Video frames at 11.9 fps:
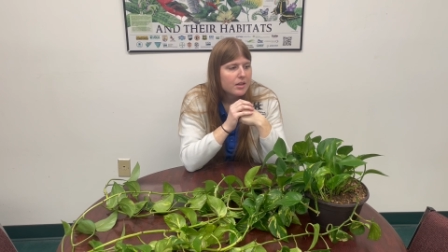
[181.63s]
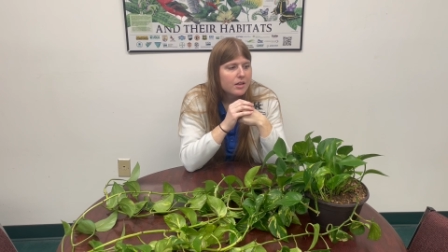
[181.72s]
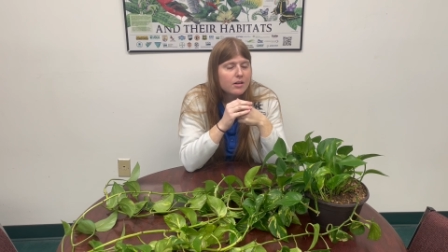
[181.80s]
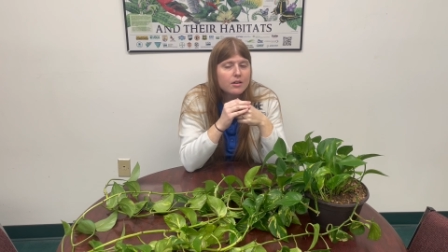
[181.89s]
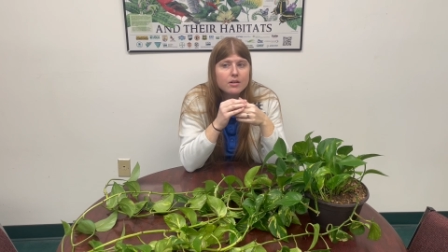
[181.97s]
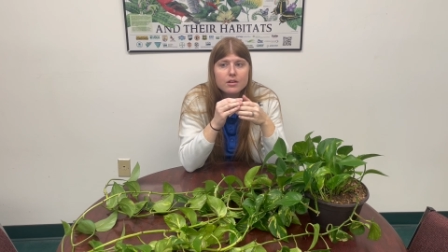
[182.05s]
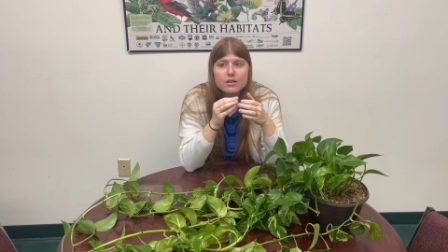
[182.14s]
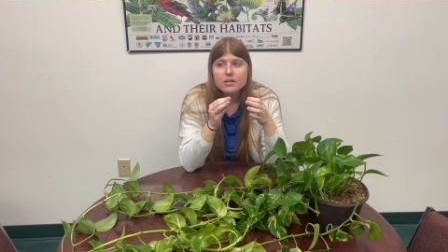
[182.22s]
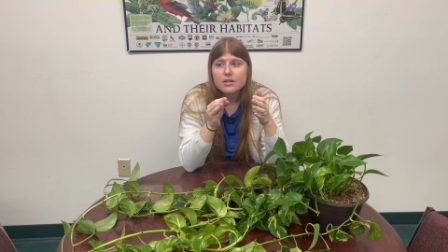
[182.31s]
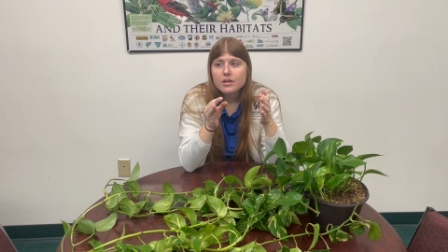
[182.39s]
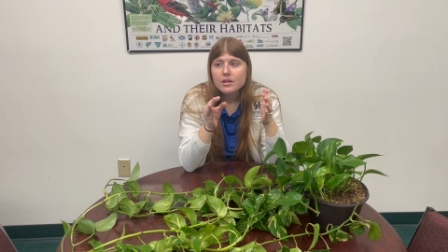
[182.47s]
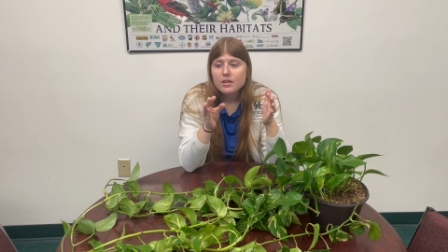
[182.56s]
are
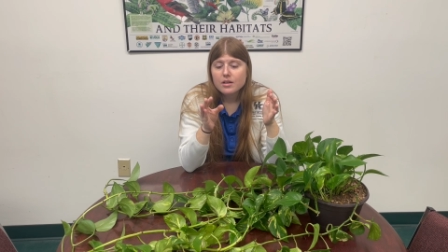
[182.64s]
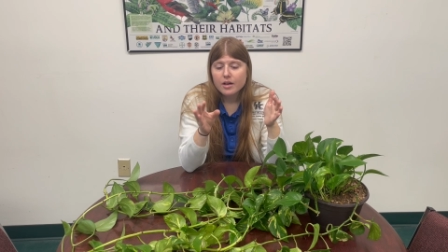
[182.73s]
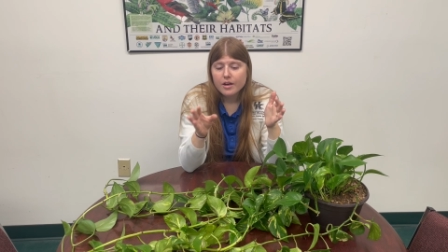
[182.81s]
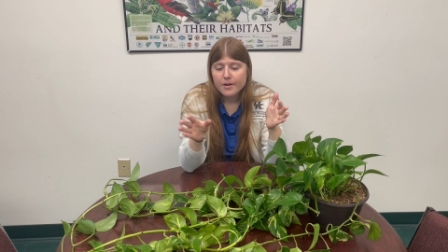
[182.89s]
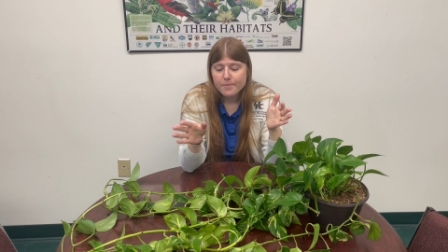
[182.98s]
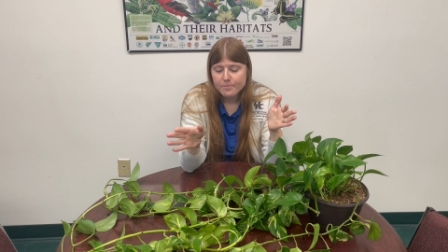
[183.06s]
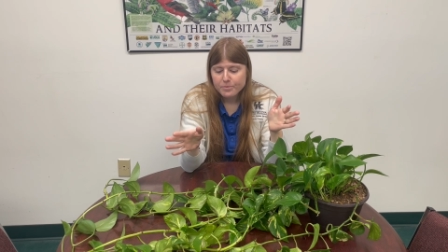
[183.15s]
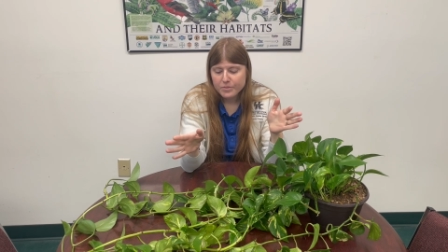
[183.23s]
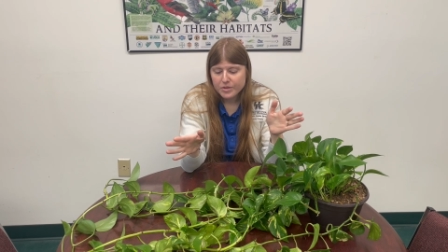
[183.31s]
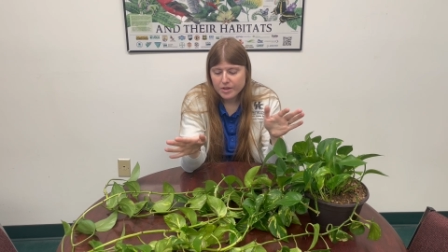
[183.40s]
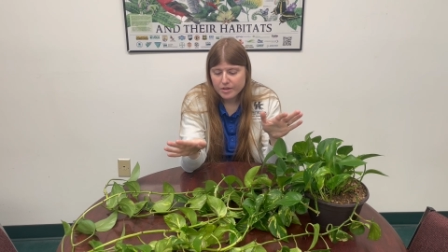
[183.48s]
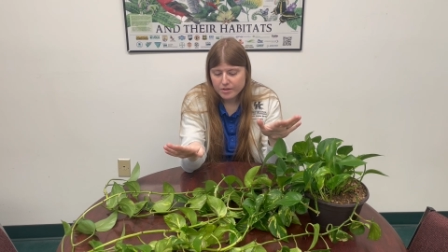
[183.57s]

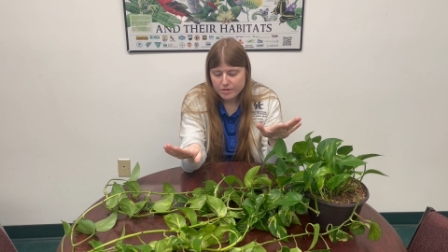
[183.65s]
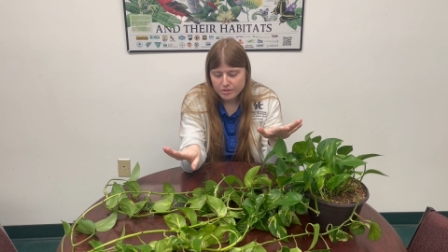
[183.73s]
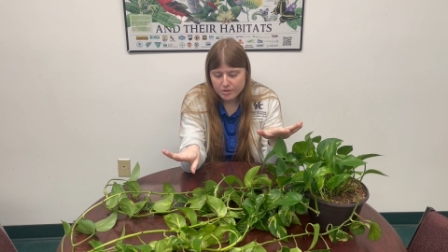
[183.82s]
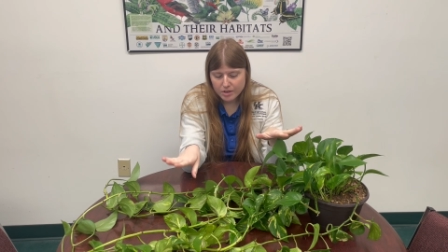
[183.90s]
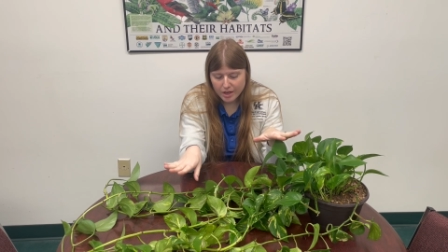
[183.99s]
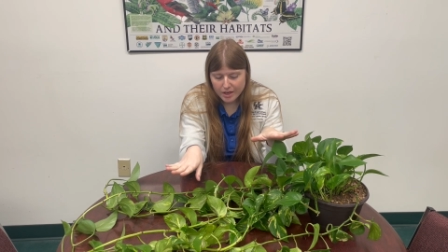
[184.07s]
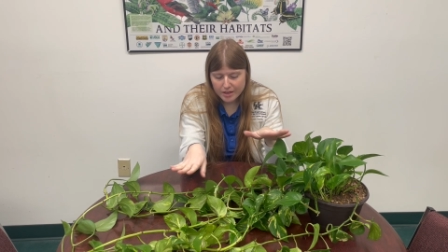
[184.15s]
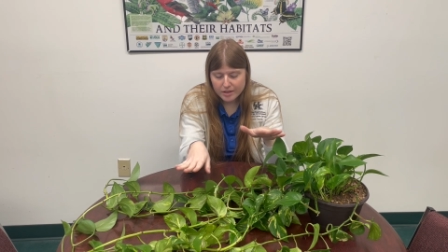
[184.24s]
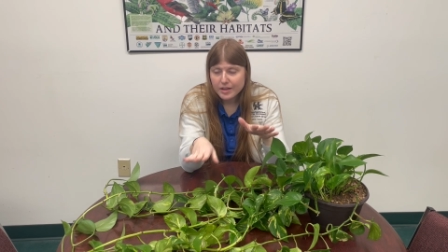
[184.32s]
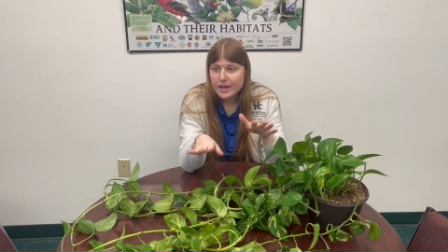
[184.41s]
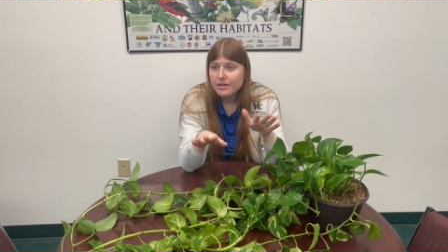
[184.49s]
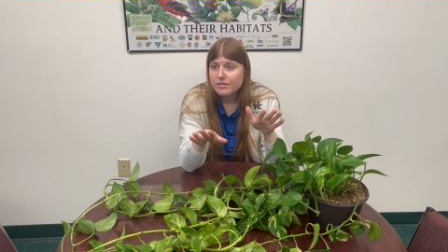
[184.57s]
not
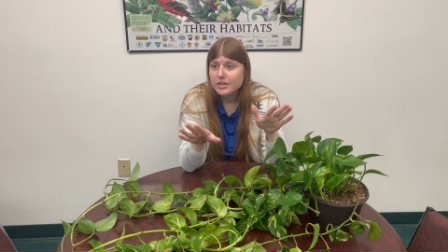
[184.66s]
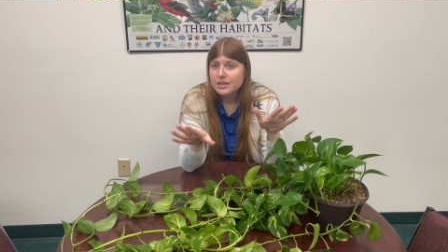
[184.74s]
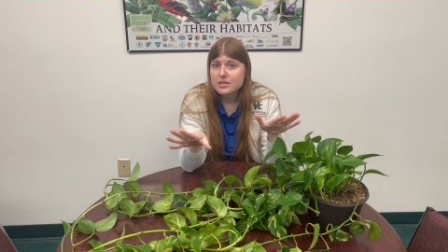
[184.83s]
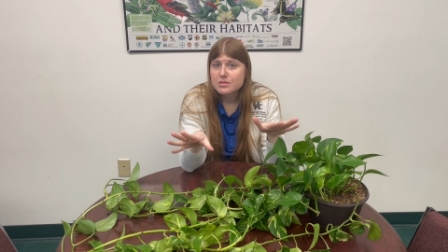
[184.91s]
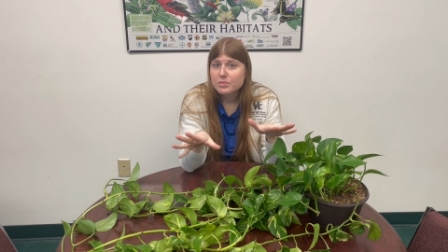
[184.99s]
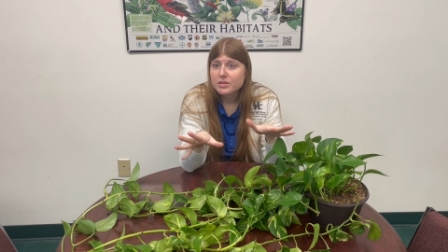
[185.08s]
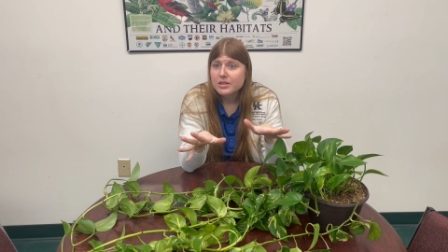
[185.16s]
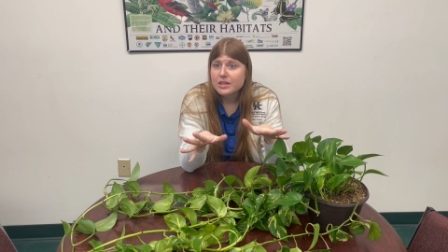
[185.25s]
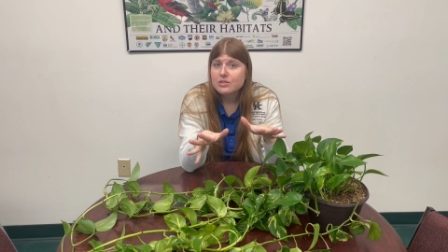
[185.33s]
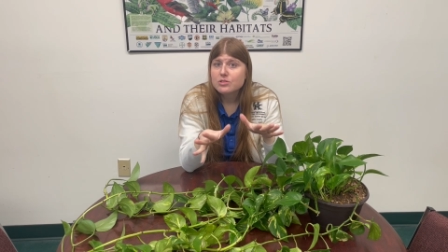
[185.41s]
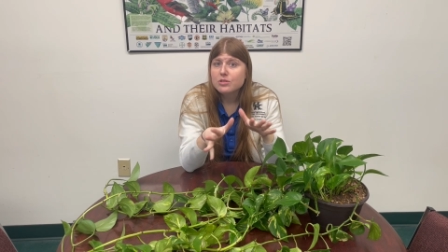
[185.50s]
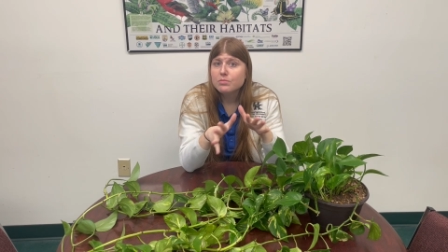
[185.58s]
allowing this
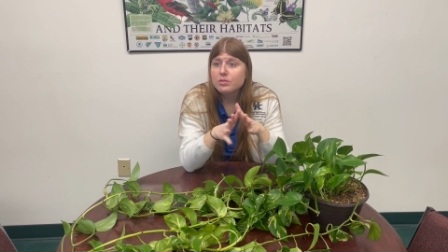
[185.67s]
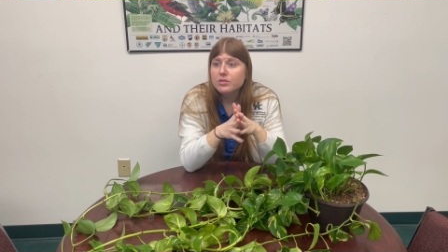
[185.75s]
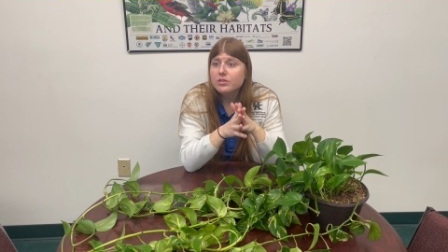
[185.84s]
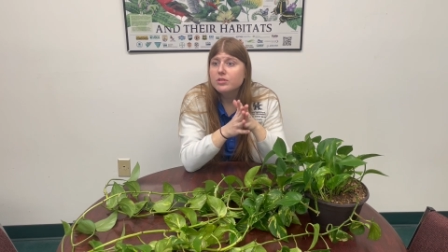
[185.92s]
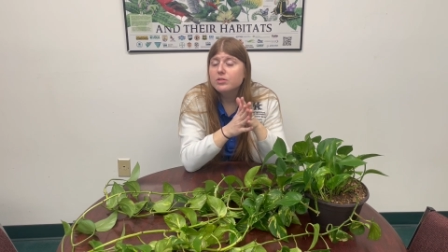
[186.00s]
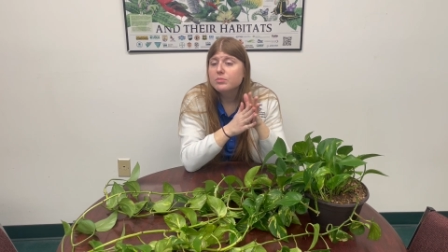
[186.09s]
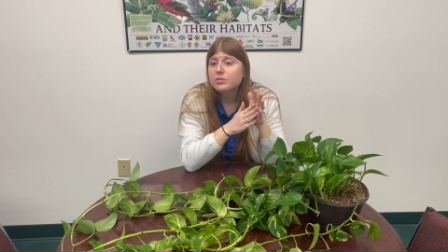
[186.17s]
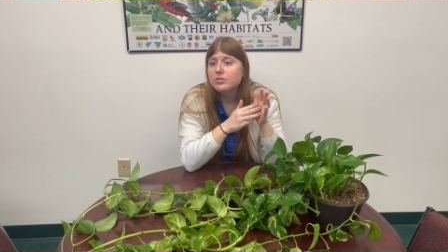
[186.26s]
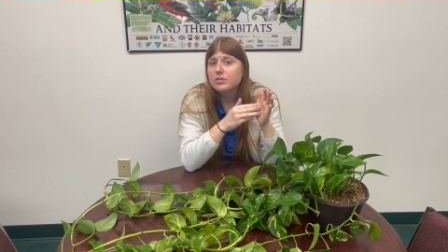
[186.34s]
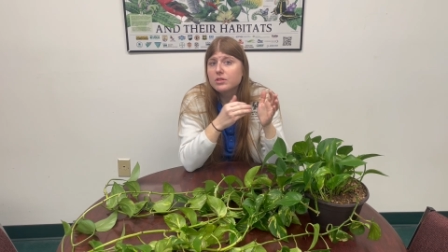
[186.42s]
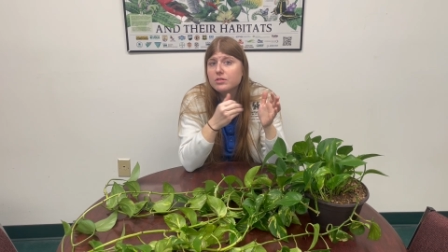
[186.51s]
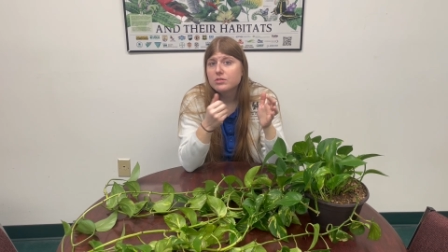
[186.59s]
plant to bloom, or
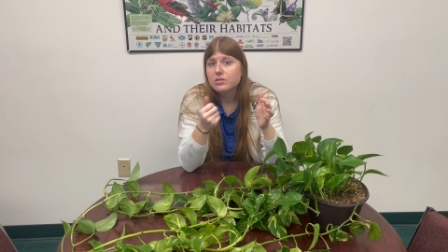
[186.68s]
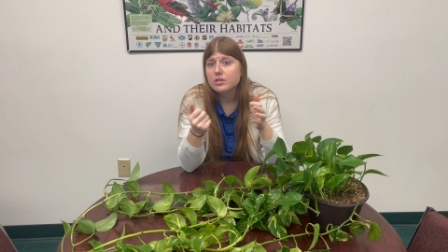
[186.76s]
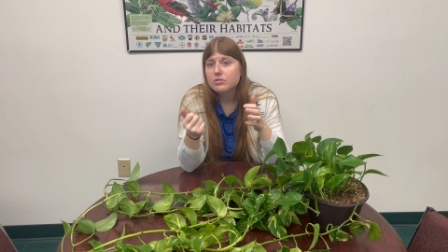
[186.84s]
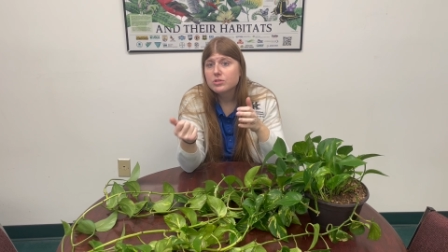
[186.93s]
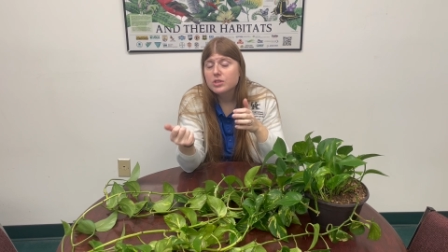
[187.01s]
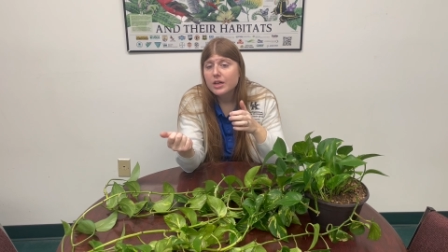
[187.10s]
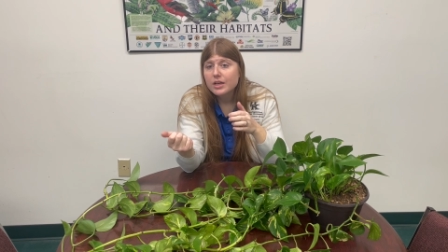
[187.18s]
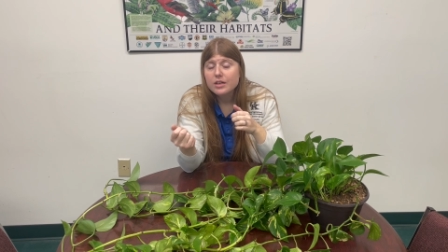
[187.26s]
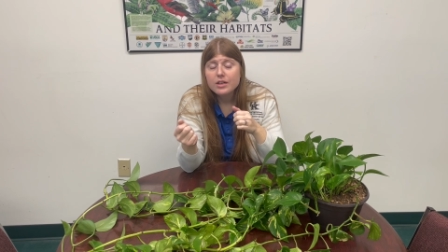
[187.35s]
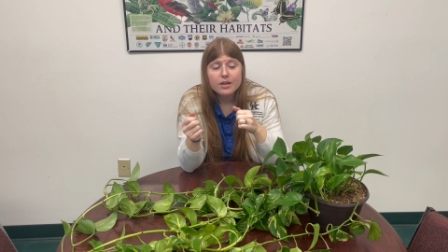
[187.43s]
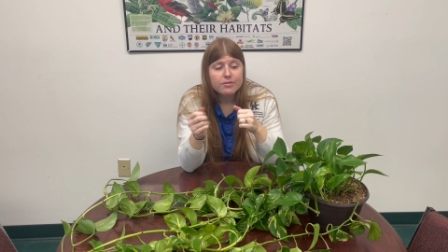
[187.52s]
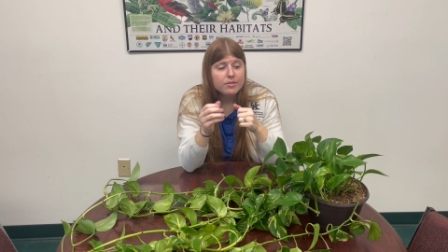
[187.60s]
there's not
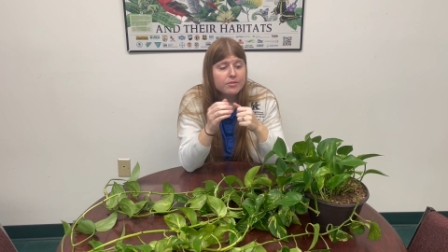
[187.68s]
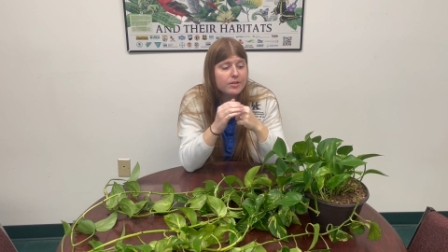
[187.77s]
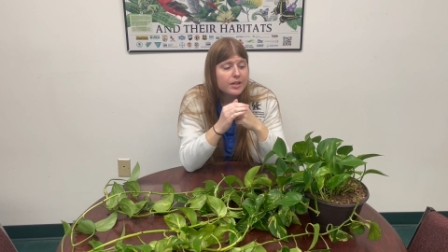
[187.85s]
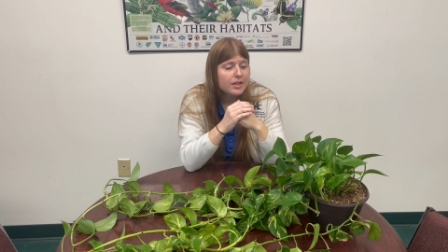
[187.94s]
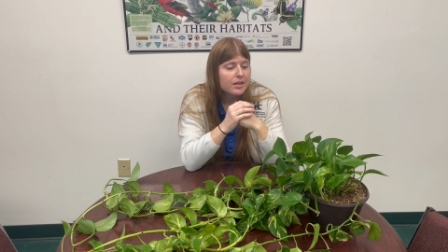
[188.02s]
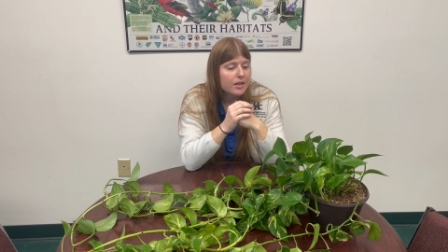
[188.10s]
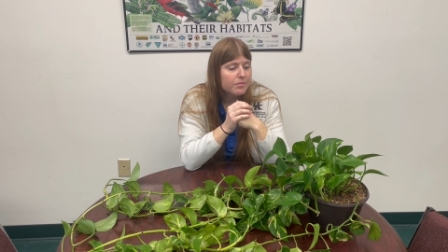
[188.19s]
enough of it,